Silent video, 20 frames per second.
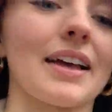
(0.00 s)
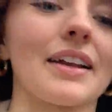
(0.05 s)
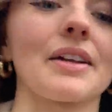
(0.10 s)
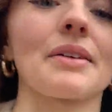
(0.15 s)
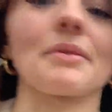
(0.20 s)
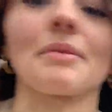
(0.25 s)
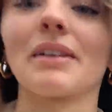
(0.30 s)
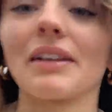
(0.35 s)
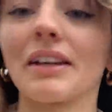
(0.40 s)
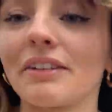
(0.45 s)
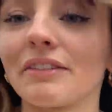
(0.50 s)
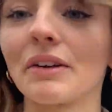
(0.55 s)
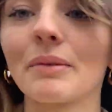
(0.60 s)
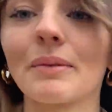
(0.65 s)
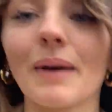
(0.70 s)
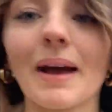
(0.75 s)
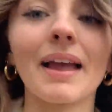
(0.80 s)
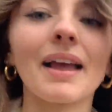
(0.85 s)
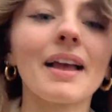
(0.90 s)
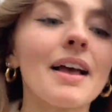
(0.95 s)
I don't want to give it
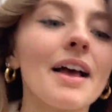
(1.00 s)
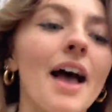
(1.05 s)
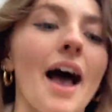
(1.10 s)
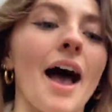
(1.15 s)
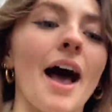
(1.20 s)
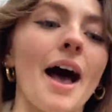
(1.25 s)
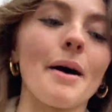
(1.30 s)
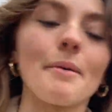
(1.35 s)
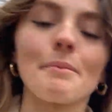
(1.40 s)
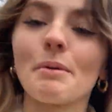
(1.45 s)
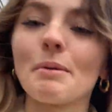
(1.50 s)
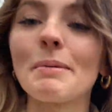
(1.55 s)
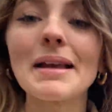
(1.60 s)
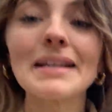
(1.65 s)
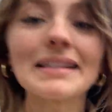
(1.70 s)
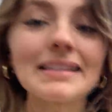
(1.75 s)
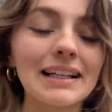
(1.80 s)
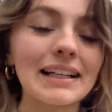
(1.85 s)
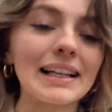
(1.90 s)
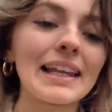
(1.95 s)
away, but
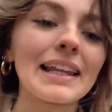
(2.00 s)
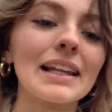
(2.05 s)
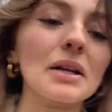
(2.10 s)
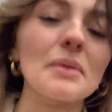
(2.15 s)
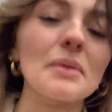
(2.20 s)
basically a little